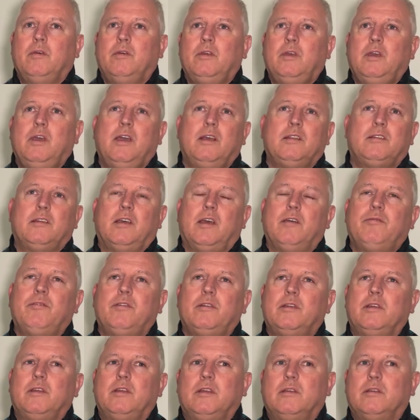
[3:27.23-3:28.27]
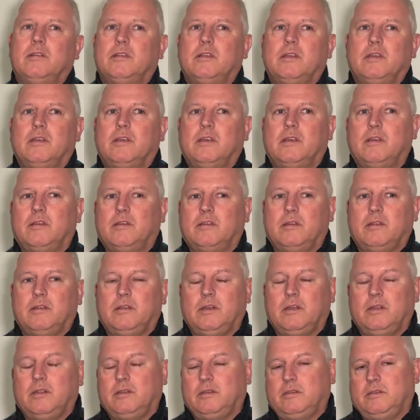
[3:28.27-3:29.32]
Yeah, definitely. I
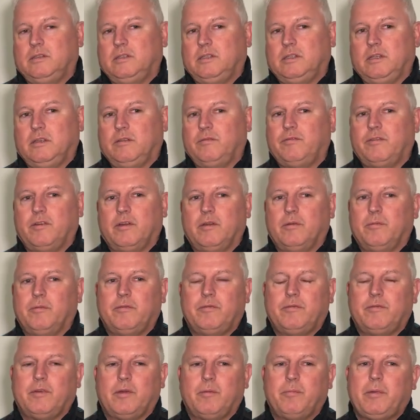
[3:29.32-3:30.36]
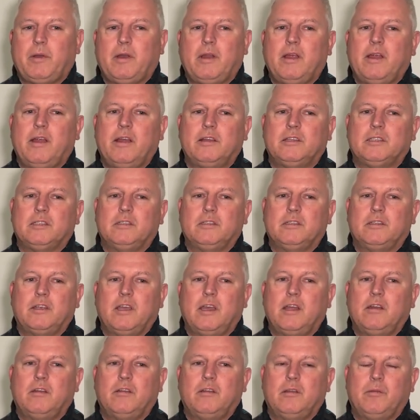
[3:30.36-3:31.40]
think for players in
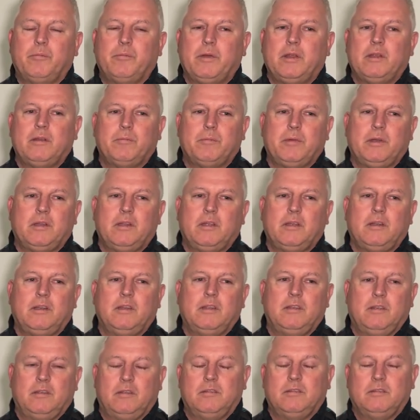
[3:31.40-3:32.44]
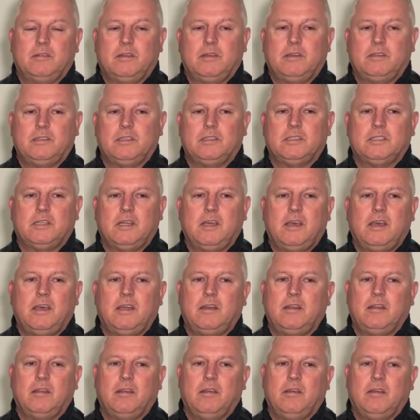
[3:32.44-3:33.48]
general, and particularly, as you
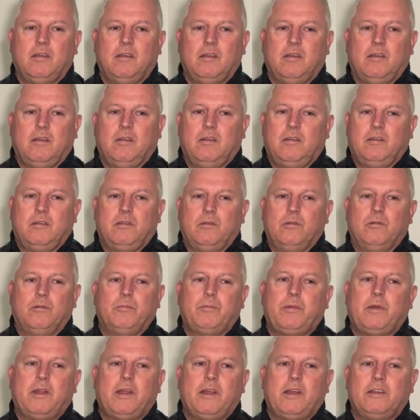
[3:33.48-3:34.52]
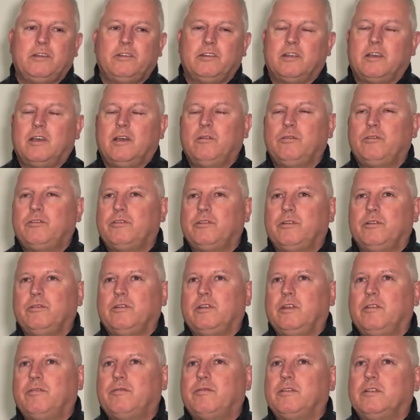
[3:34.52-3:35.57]
said, young players, you go through
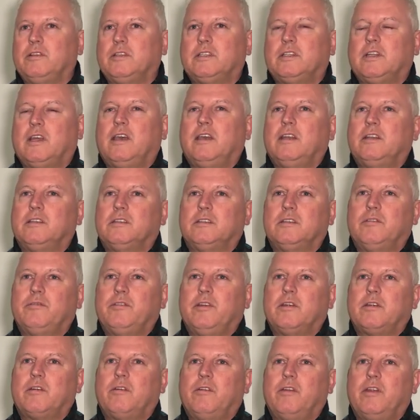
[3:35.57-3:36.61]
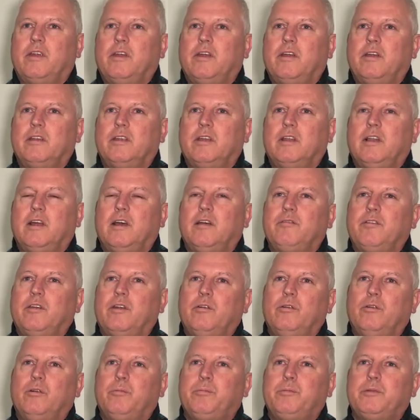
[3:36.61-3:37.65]
different stages of your career. You'll have
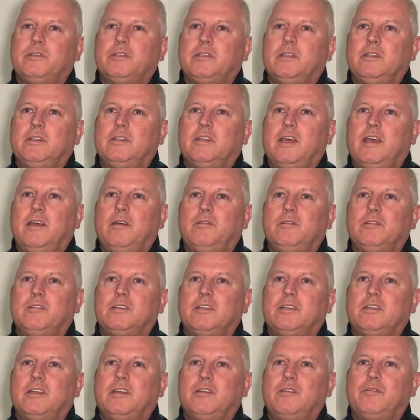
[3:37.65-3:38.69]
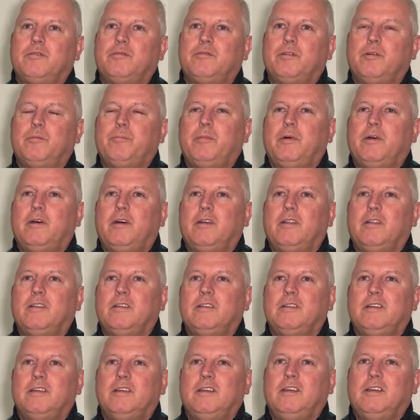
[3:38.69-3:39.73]
your ups and downs. I think football
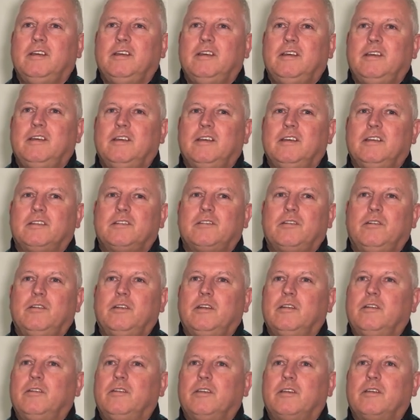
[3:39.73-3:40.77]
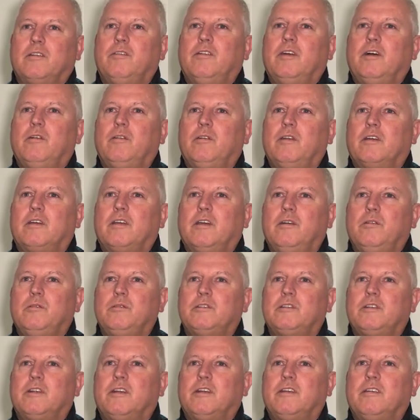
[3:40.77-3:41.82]
is kind of like a roller
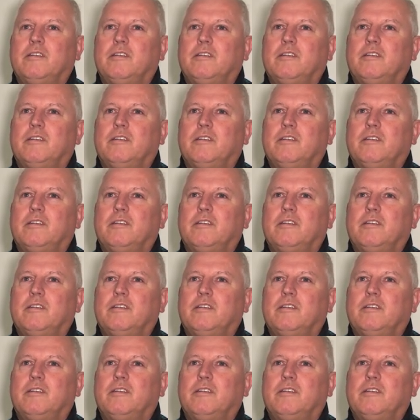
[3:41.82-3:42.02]
coaster.